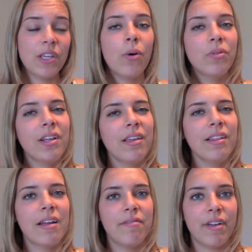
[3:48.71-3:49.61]
The only
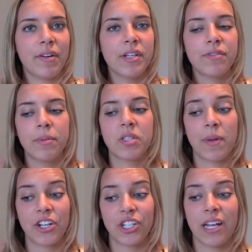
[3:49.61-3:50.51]
thing that varies from
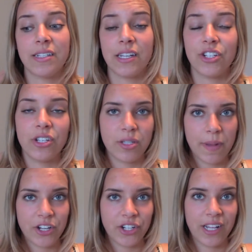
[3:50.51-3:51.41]
specialization to
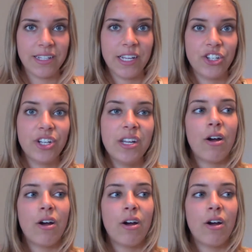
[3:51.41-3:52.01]
specialization